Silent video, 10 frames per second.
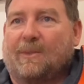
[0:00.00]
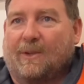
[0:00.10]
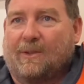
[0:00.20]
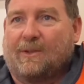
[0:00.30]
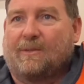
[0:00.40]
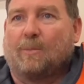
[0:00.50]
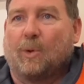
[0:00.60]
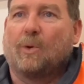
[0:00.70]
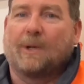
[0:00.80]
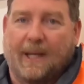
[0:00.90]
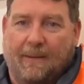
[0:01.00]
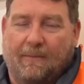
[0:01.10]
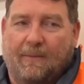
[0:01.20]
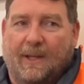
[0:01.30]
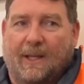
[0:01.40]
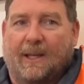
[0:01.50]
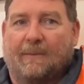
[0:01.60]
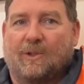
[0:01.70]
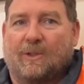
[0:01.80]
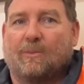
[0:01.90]
some knots, more gum,
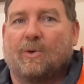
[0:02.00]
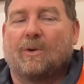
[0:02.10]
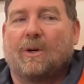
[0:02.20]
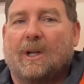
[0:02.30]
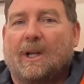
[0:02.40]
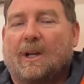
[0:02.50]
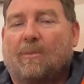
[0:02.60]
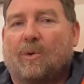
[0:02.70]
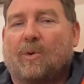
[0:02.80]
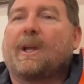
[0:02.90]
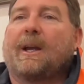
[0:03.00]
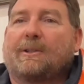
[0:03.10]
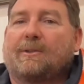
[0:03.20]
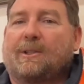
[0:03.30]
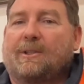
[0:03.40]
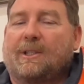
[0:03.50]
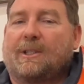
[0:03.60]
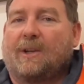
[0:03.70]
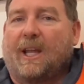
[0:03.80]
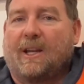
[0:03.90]
just more
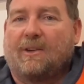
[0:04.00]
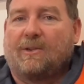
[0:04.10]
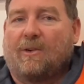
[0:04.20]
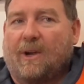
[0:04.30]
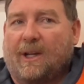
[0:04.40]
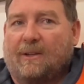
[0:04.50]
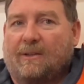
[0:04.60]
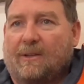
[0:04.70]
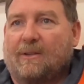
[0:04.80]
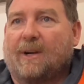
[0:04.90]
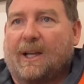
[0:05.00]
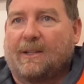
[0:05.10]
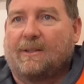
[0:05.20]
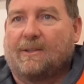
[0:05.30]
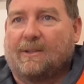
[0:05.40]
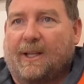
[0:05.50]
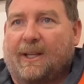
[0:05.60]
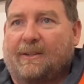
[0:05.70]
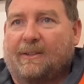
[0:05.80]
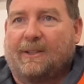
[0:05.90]
characteristics, and drying D grade is
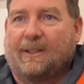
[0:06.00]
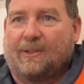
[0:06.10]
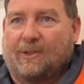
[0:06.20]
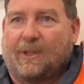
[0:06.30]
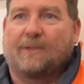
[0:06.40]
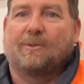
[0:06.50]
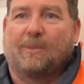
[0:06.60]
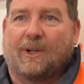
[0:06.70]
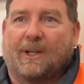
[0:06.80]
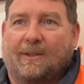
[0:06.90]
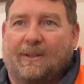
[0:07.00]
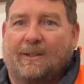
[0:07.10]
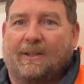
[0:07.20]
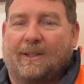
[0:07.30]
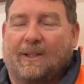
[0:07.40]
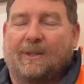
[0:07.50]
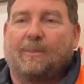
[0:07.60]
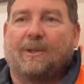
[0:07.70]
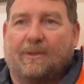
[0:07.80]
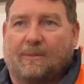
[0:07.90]
allowed in a structural product than in an
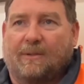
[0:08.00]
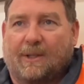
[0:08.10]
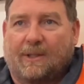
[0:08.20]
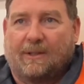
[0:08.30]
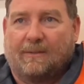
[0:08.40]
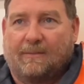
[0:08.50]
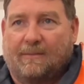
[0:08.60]
appearance product.